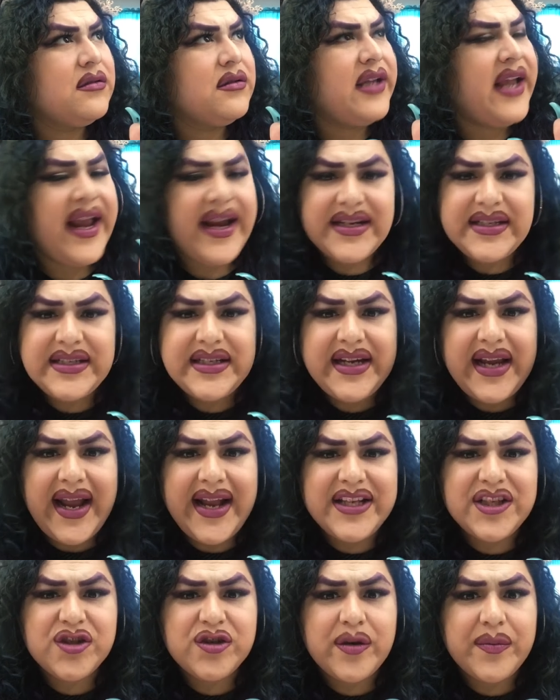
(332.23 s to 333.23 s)

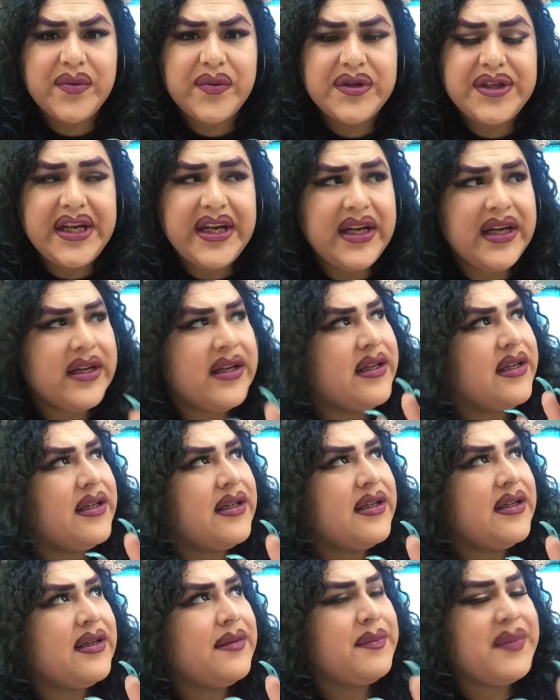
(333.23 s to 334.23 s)
ADHD triple D,
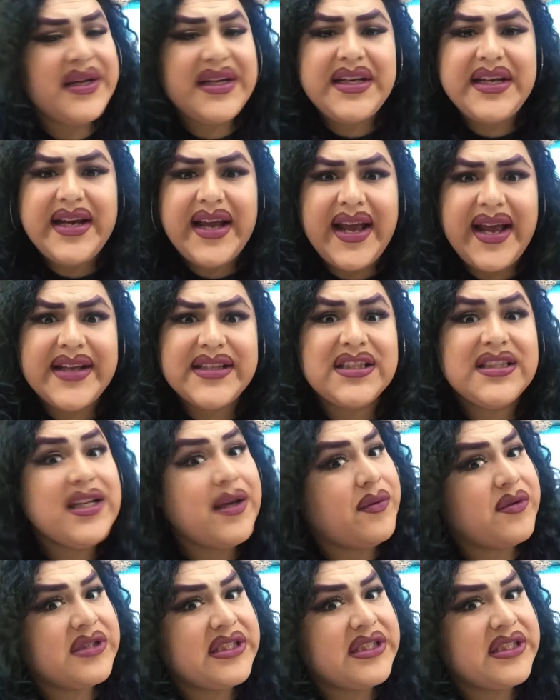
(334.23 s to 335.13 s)
PDS double